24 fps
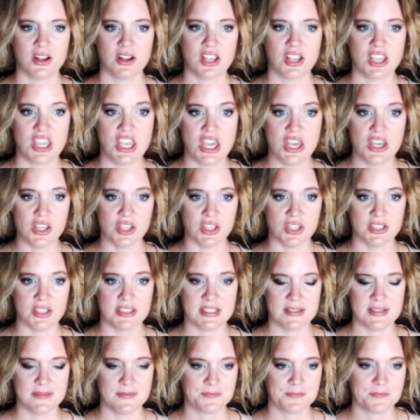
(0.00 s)
guild.
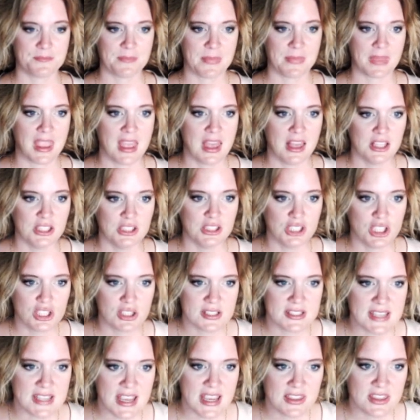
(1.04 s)

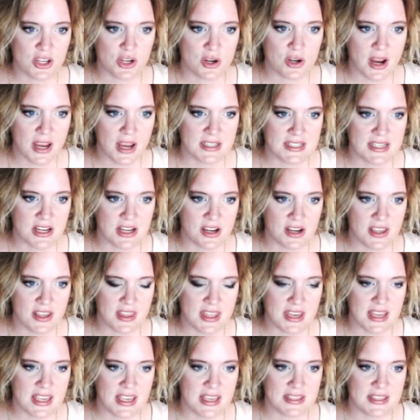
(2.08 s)
looks like the criteria that
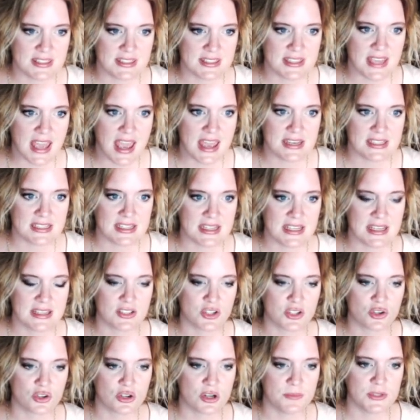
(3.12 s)
he's set is
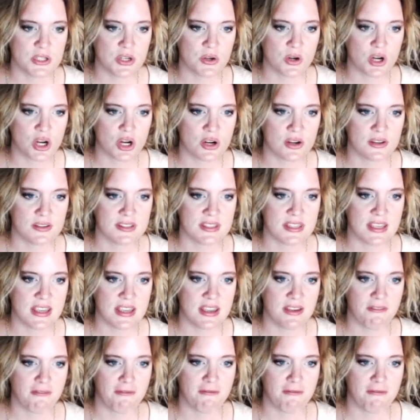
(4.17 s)
cryptocurrency,